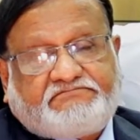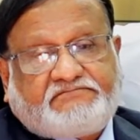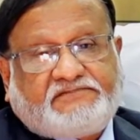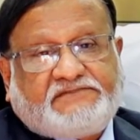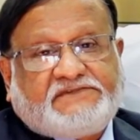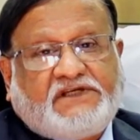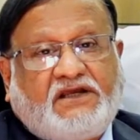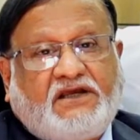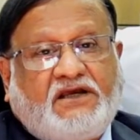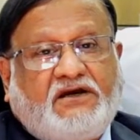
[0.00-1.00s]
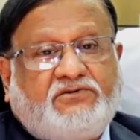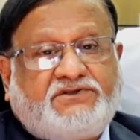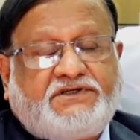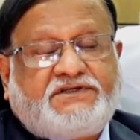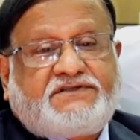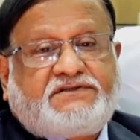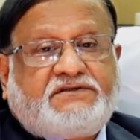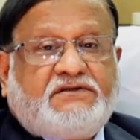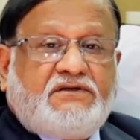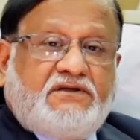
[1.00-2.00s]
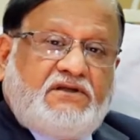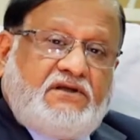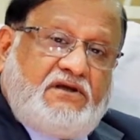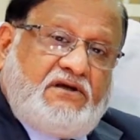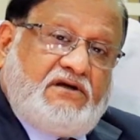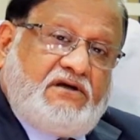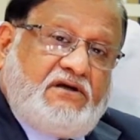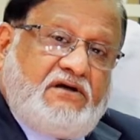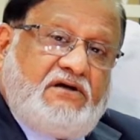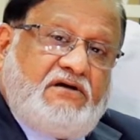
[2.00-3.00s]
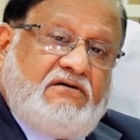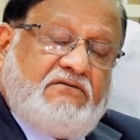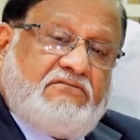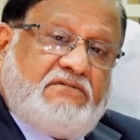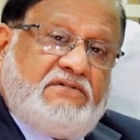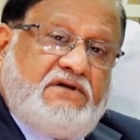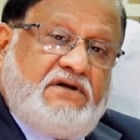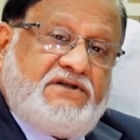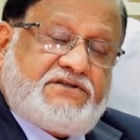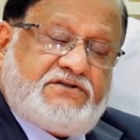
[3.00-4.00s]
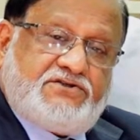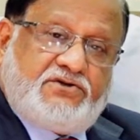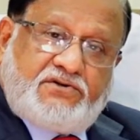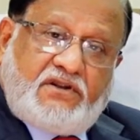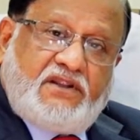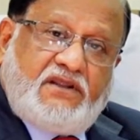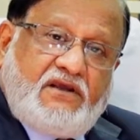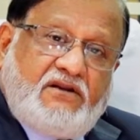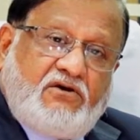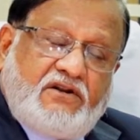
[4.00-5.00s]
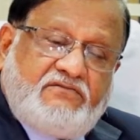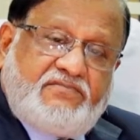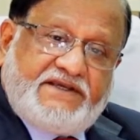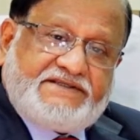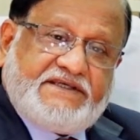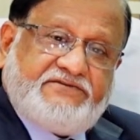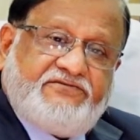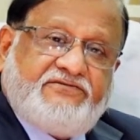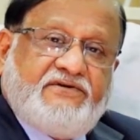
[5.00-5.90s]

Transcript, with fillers: mm, uh, which is, uh, is totally non-invasive